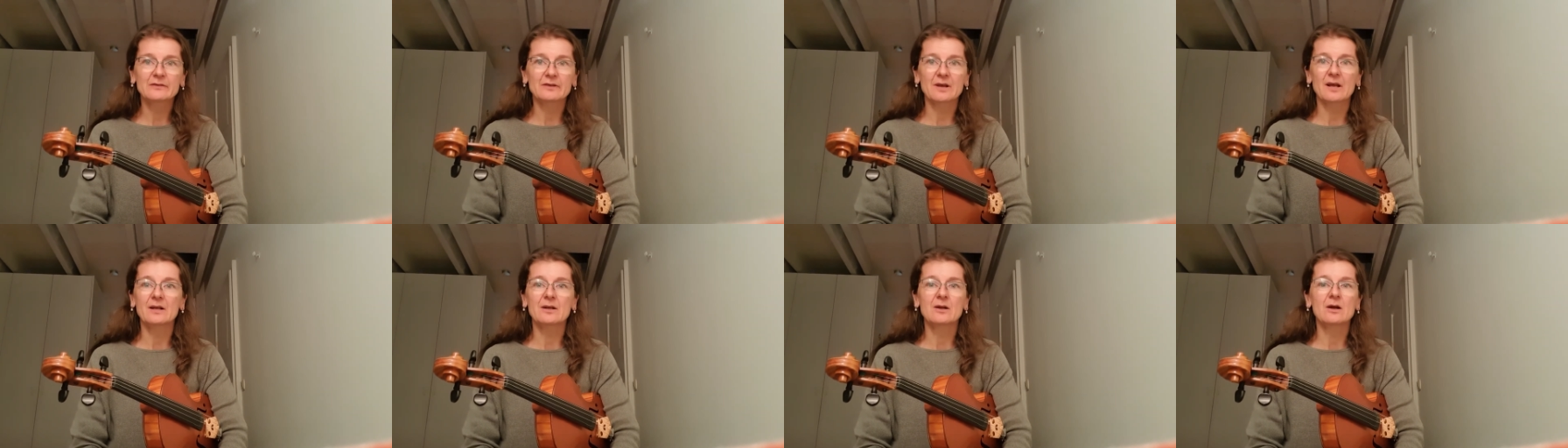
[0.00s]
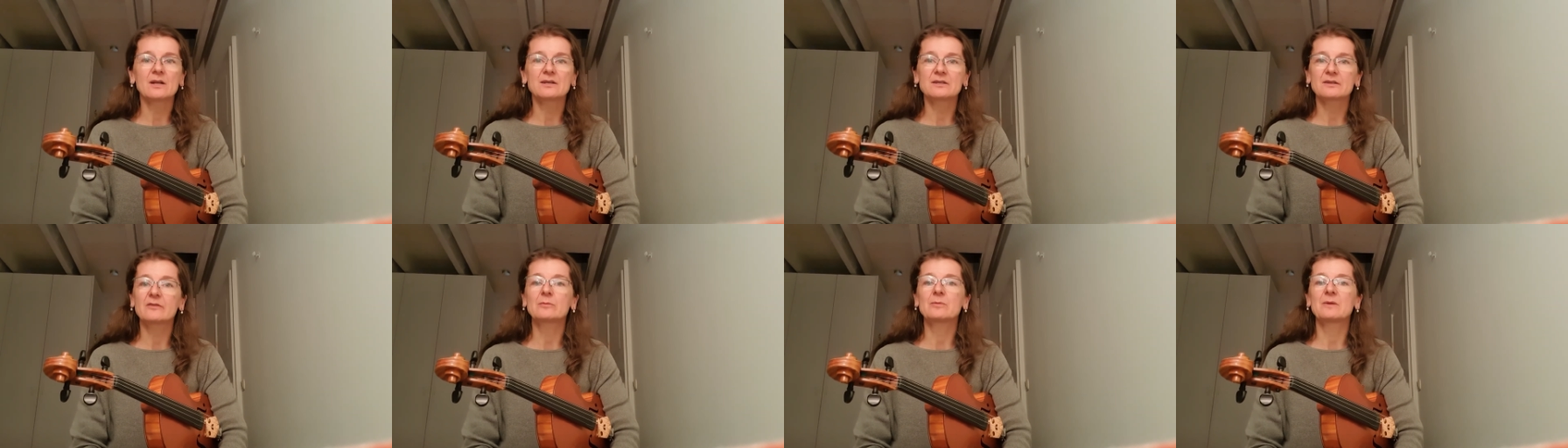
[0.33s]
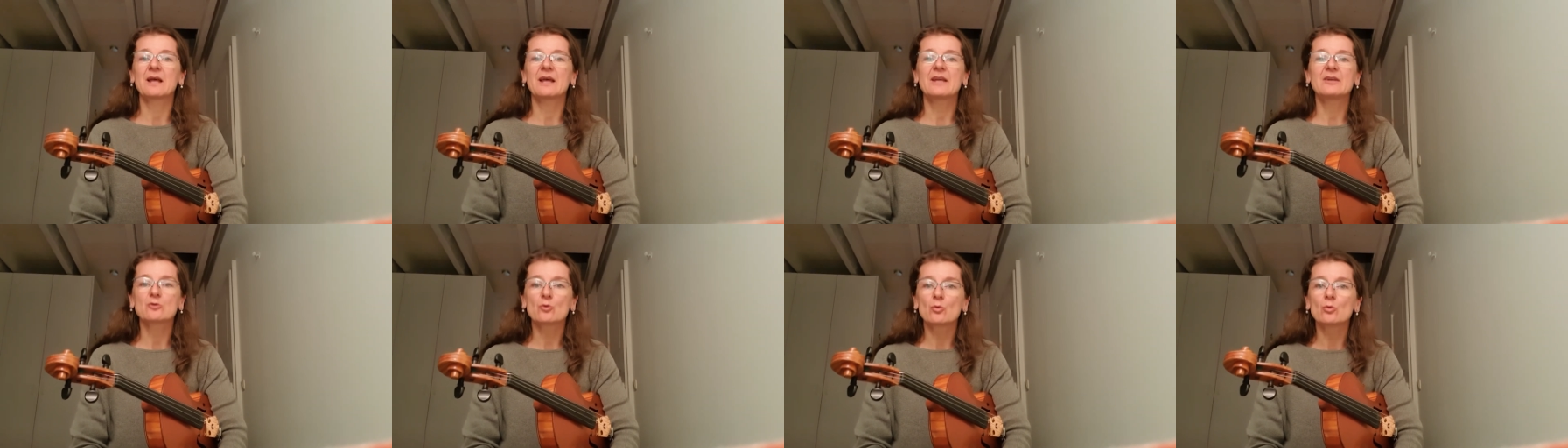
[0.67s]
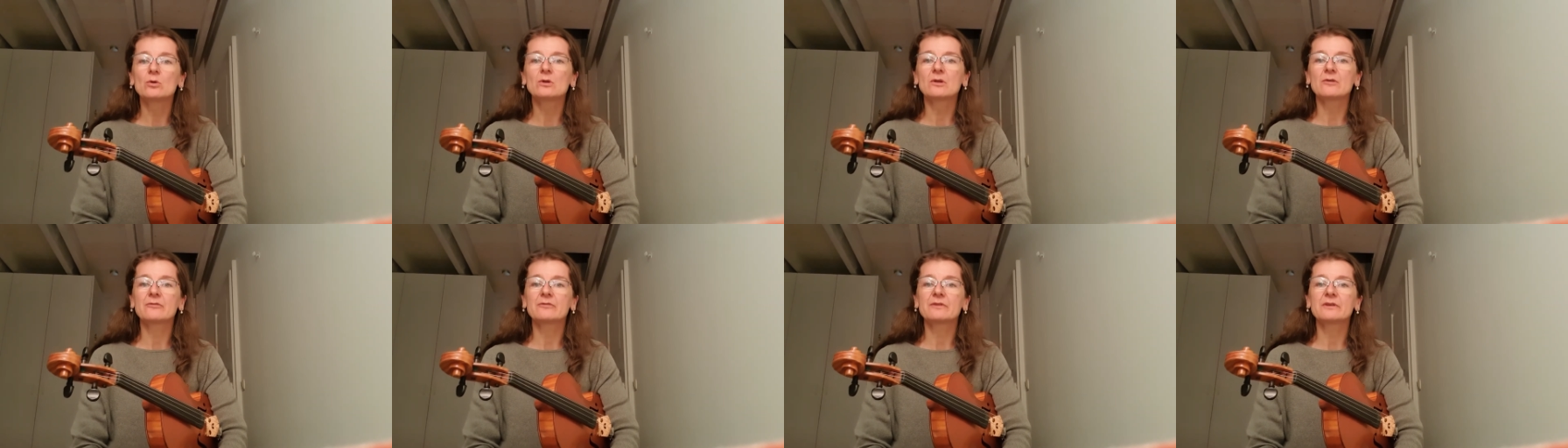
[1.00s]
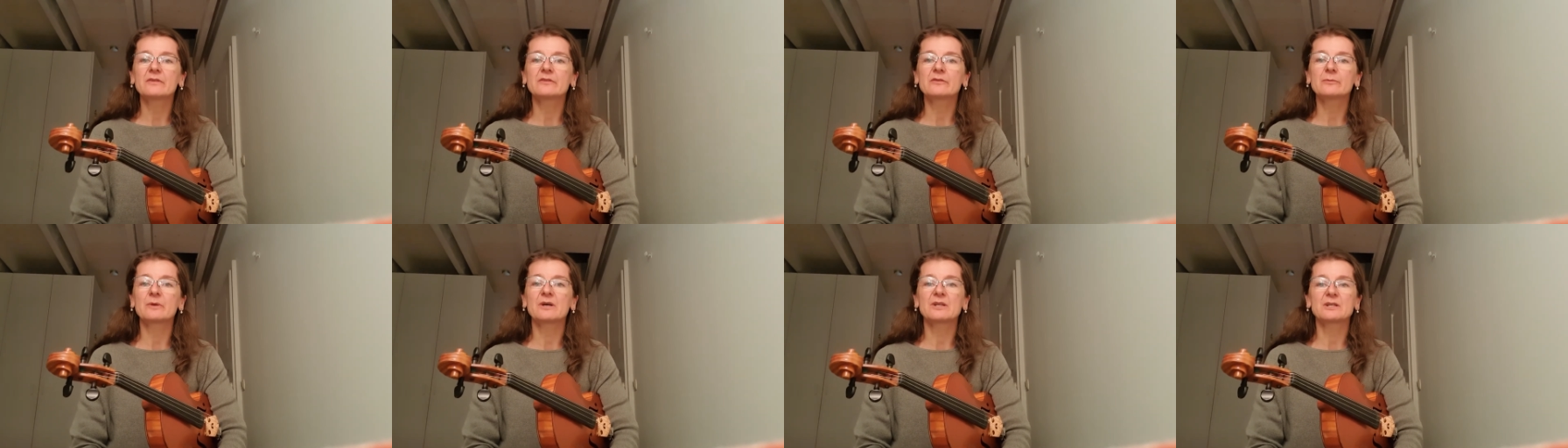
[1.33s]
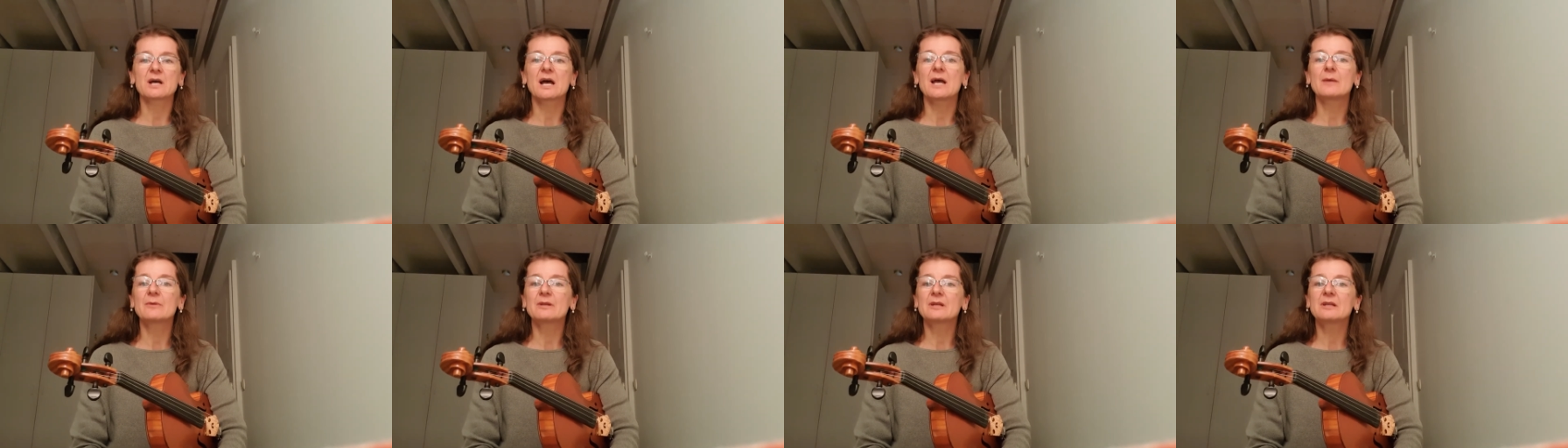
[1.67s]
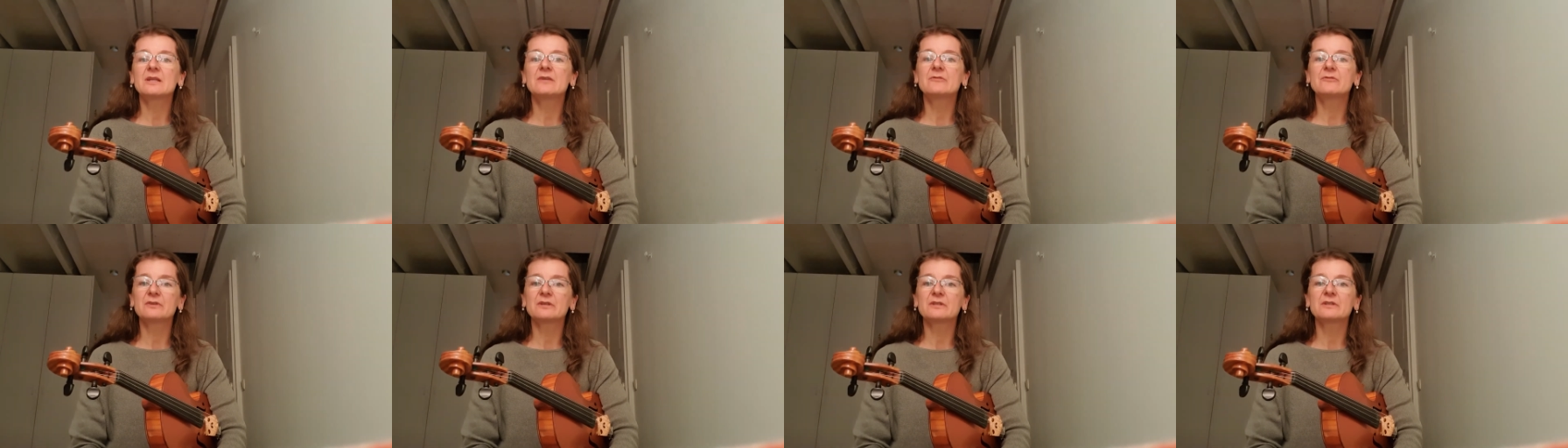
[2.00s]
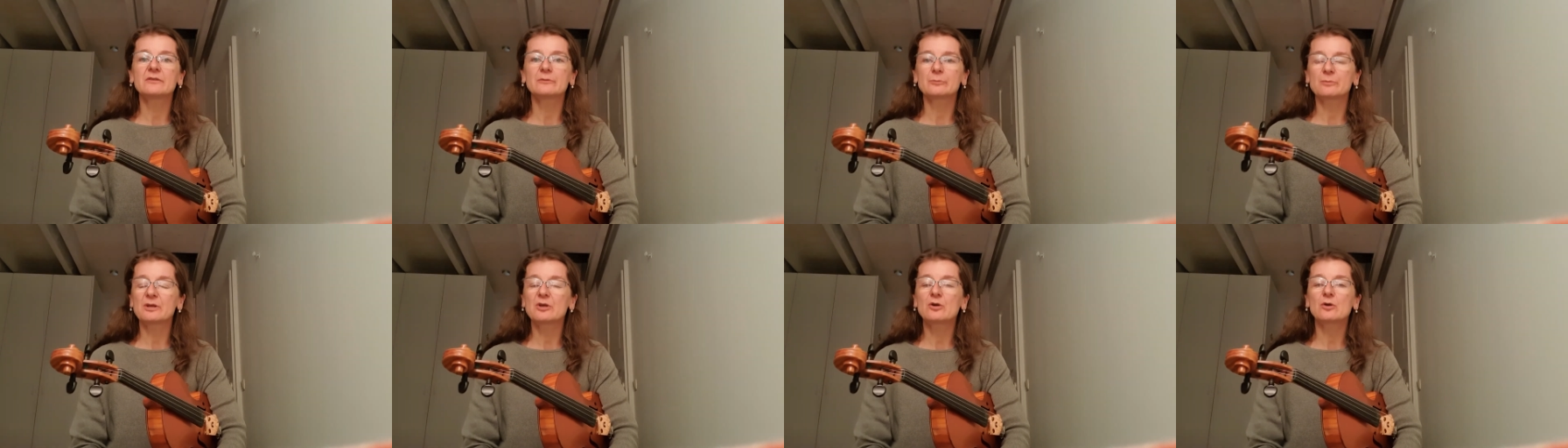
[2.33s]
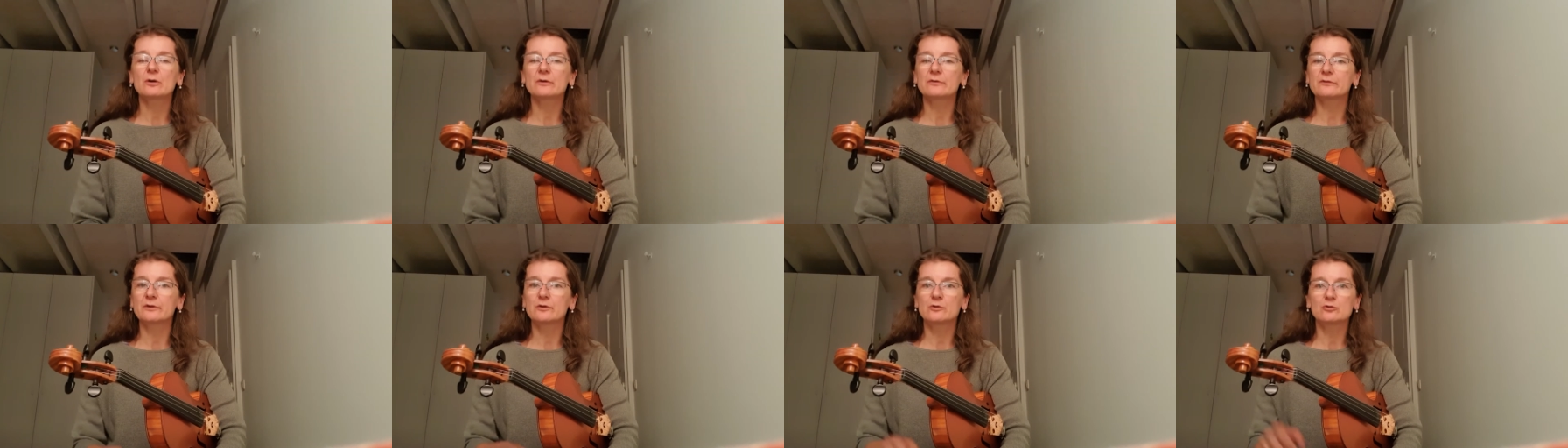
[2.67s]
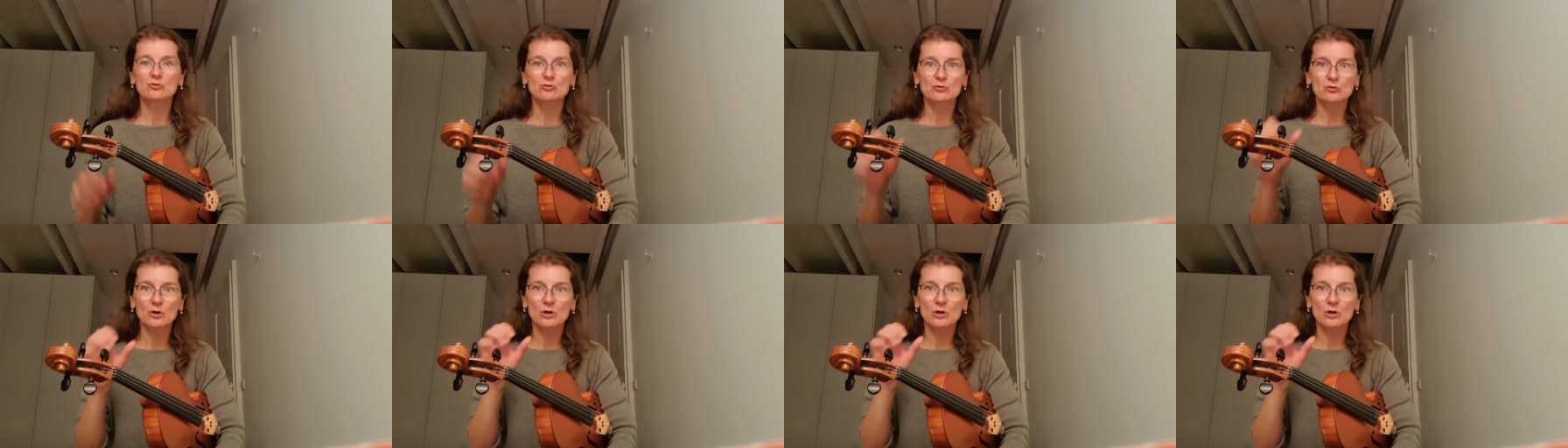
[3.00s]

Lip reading: I can't explain all of this, but I believe it is because you do